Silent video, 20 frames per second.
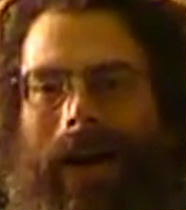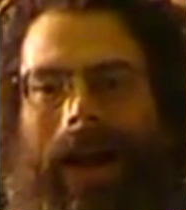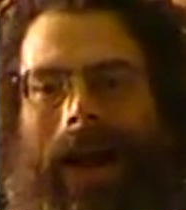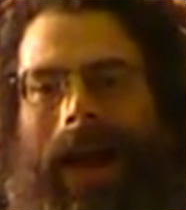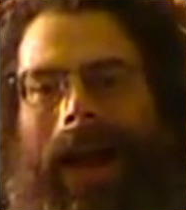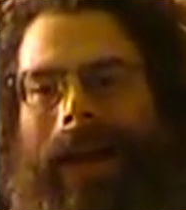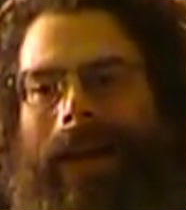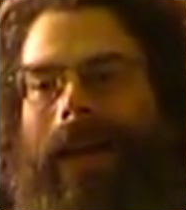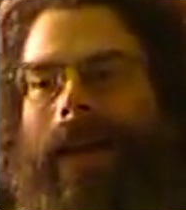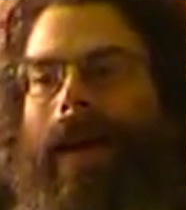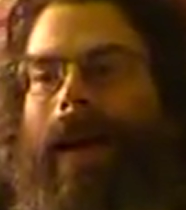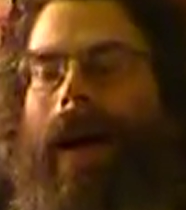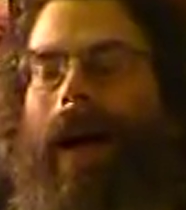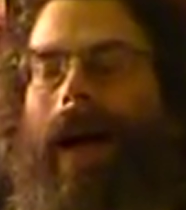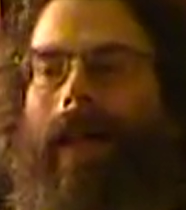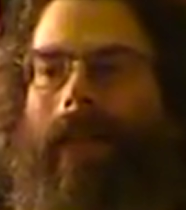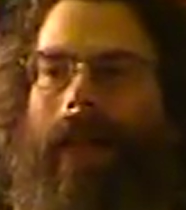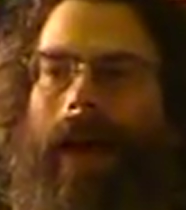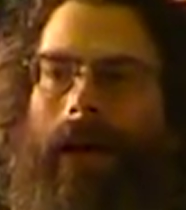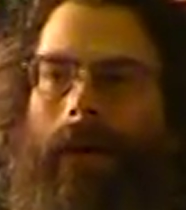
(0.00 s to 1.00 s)
at
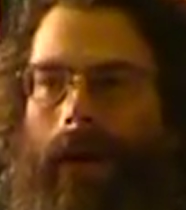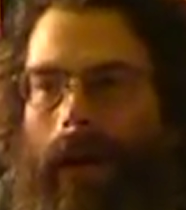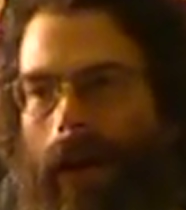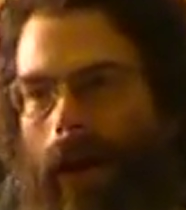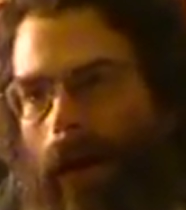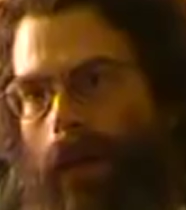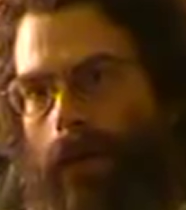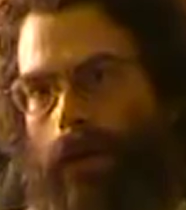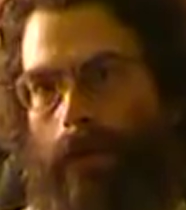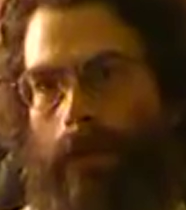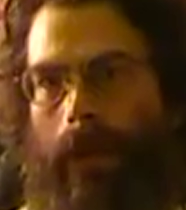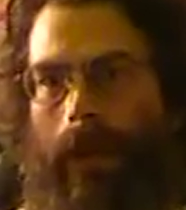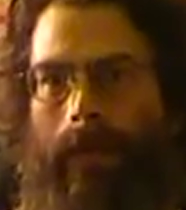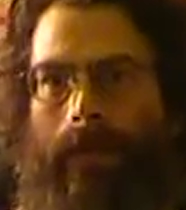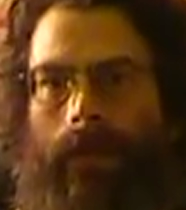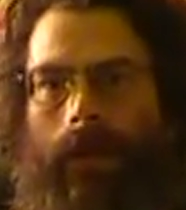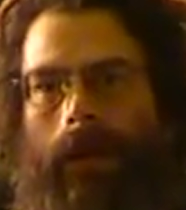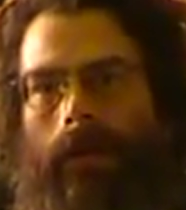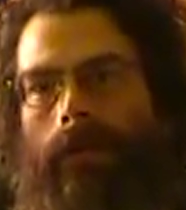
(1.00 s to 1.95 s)
allowing other people